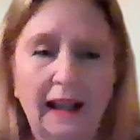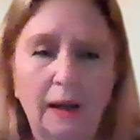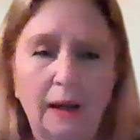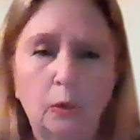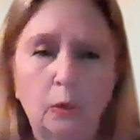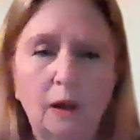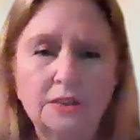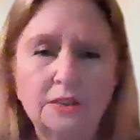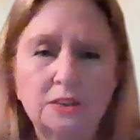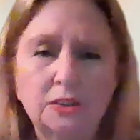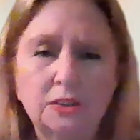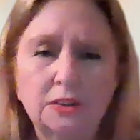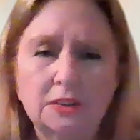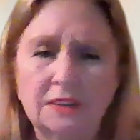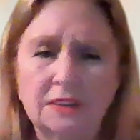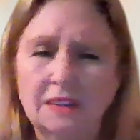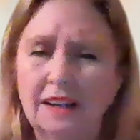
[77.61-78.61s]
I
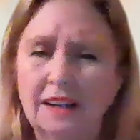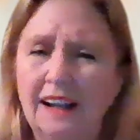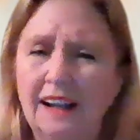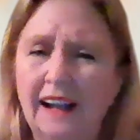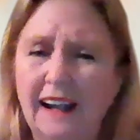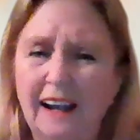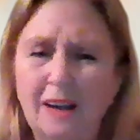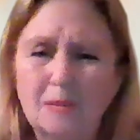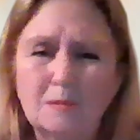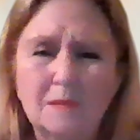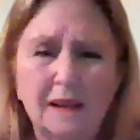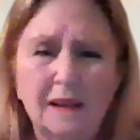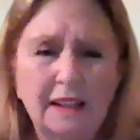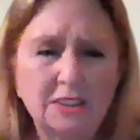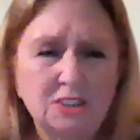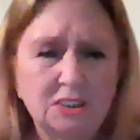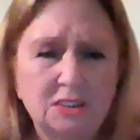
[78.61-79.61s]
wondered how
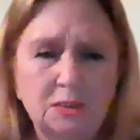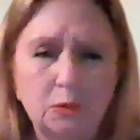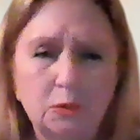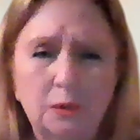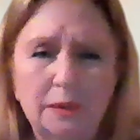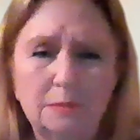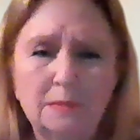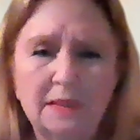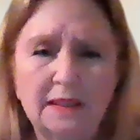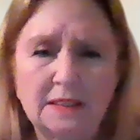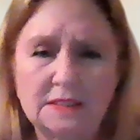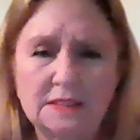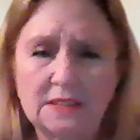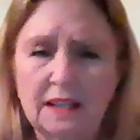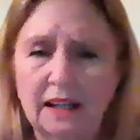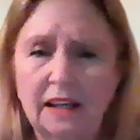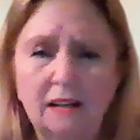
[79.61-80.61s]
much do we
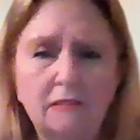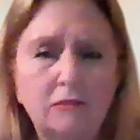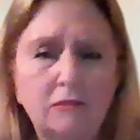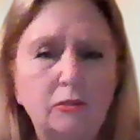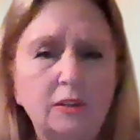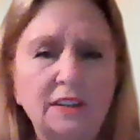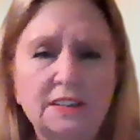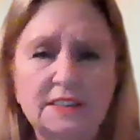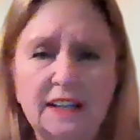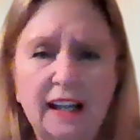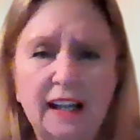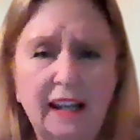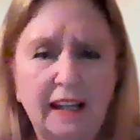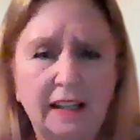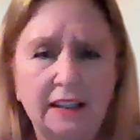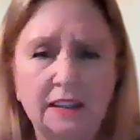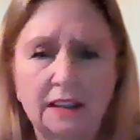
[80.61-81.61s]
miss every
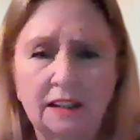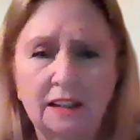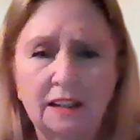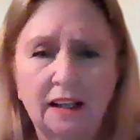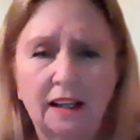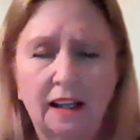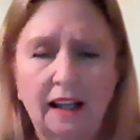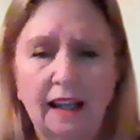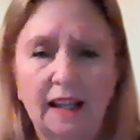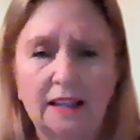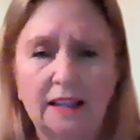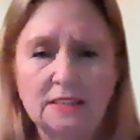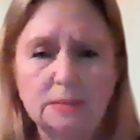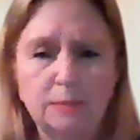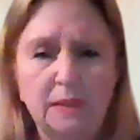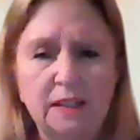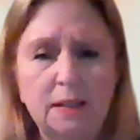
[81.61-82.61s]
day
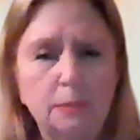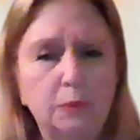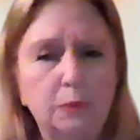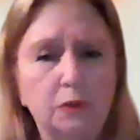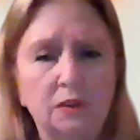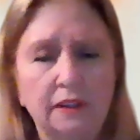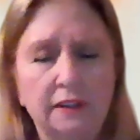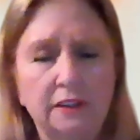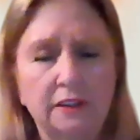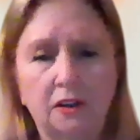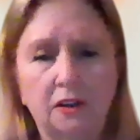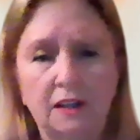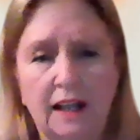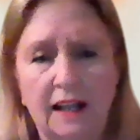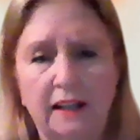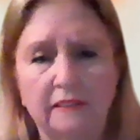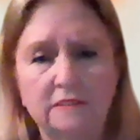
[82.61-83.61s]
as people in our
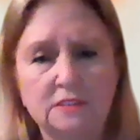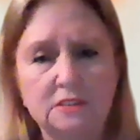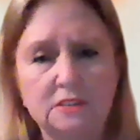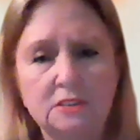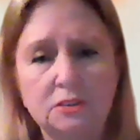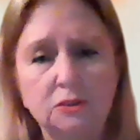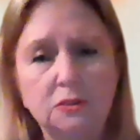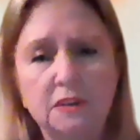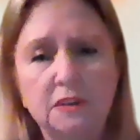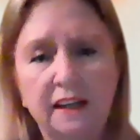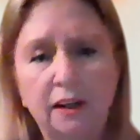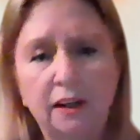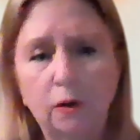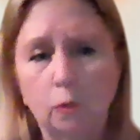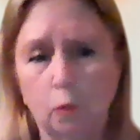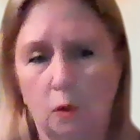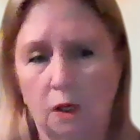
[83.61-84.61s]
lives do
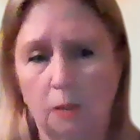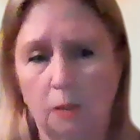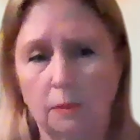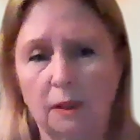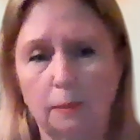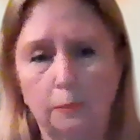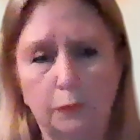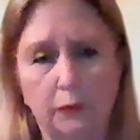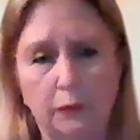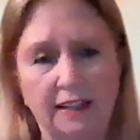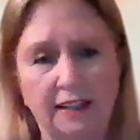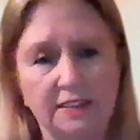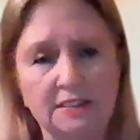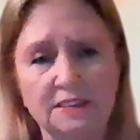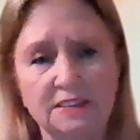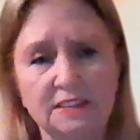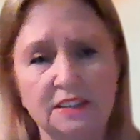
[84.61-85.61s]
their warm up
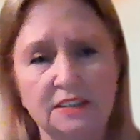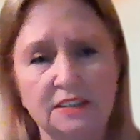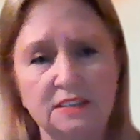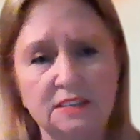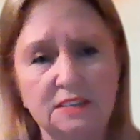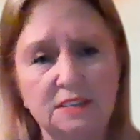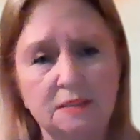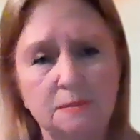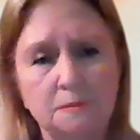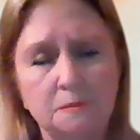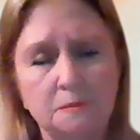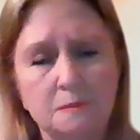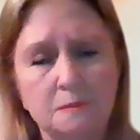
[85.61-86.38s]
practices?